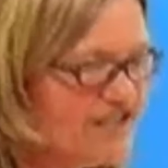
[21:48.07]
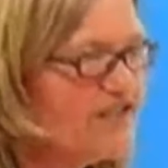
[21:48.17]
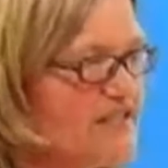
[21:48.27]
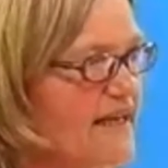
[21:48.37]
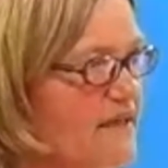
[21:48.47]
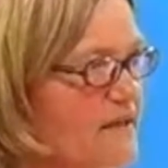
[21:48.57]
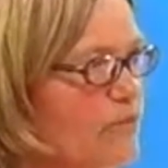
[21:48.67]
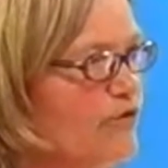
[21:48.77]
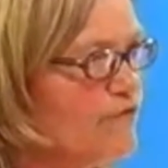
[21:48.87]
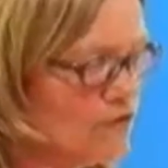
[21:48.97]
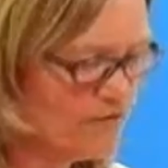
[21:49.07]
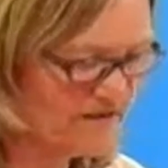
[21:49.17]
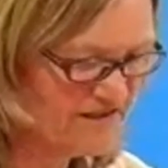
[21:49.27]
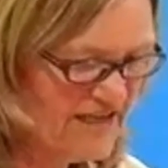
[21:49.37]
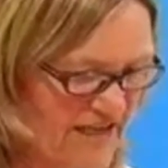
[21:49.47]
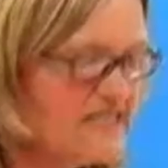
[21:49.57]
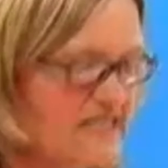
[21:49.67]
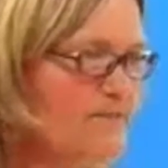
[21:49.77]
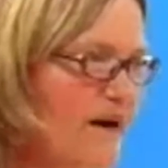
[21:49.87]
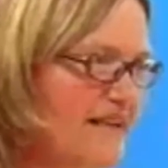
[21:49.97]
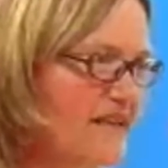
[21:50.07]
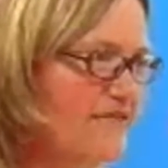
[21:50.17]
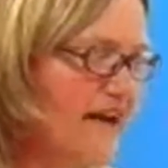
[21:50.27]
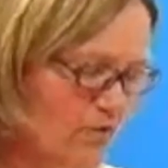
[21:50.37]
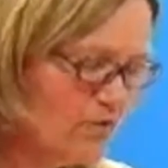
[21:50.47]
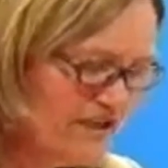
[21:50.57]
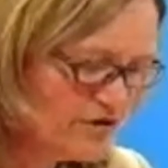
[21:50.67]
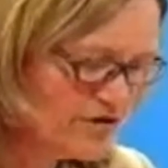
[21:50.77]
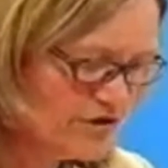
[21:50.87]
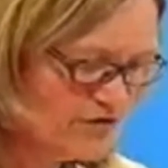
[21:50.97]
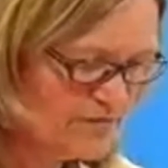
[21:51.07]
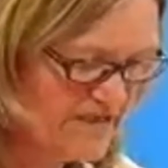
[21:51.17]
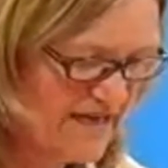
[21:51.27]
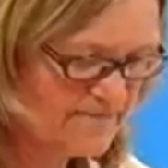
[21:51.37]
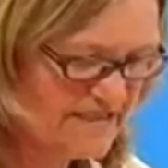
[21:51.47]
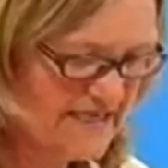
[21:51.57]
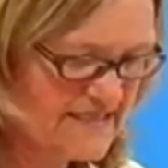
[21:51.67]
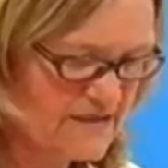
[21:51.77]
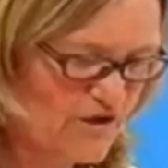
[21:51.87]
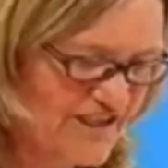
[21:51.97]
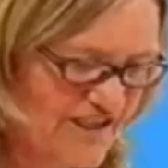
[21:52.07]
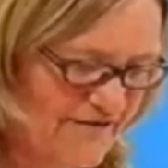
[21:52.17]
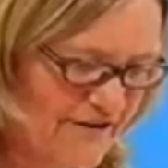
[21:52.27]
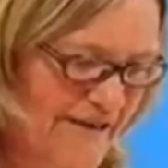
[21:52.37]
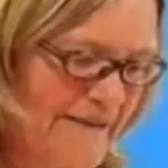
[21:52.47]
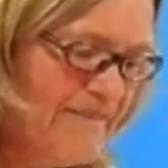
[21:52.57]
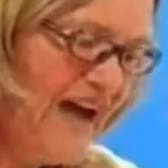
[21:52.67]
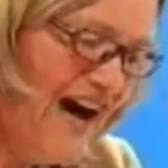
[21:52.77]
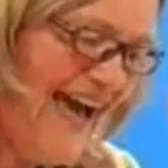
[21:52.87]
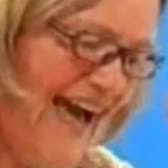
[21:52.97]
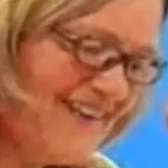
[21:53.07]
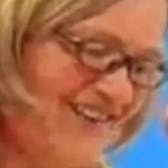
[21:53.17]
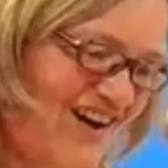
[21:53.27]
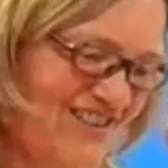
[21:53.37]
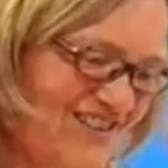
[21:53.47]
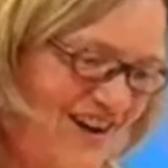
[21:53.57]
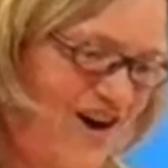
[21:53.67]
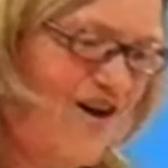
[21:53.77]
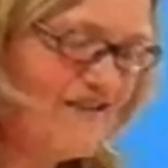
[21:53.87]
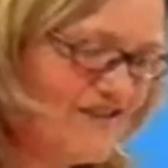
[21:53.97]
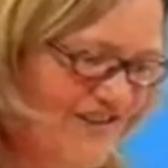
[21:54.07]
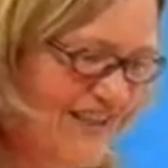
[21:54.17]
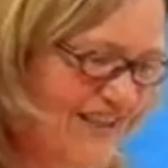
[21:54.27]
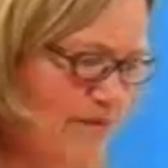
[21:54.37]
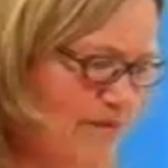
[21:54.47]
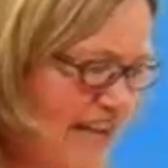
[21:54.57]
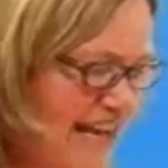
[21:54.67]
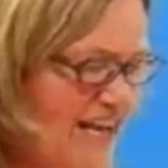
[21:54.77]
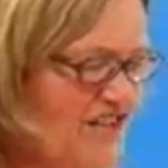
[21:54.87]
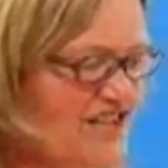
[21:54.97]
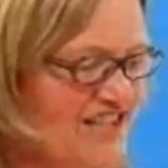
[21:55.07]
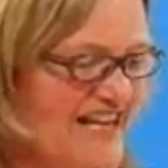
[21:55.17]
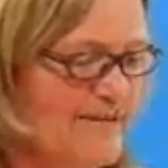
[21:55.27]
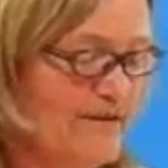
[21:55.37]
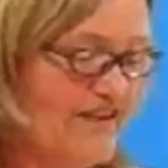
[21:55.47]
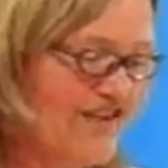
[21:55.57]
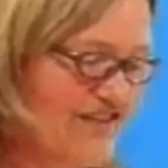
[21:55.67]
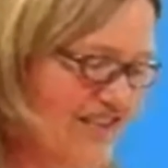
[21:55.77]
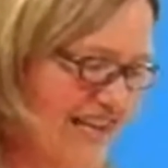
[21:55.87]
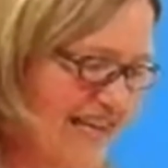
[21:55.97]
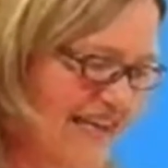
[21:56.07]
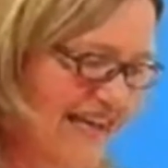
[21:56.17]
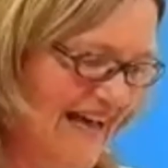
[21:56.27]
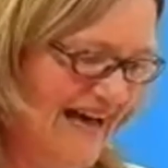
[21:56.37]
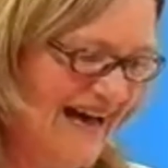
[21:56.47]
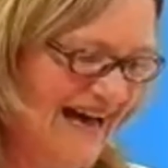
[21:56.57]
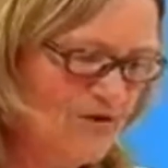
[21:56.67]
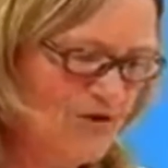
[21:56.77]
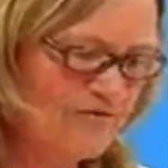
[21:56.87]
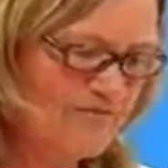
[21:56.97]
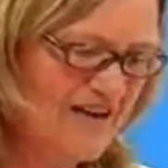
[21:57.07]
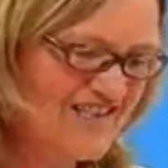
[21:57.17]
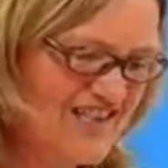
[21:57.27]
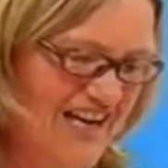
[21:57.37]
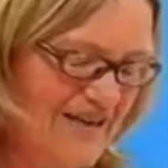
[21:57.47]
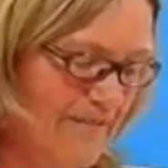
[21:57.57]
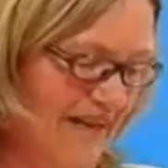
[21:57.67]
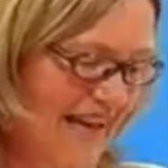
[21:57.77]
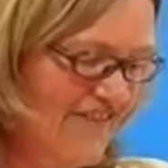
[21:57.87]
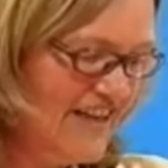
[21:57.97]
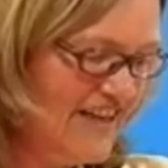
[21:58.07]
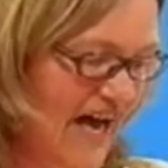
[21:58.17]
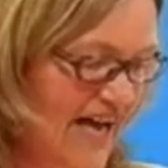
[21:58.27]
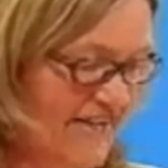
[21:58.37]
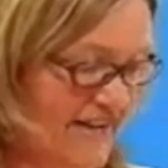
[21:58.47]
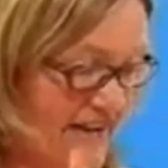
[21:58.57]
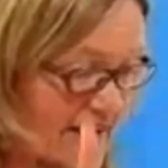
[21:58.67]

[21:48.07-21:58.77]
tackle performance, despite the fact we introduced PMDS and whatever. Now, I had a lot of other things, but can I just end, because I'm over my time, that I think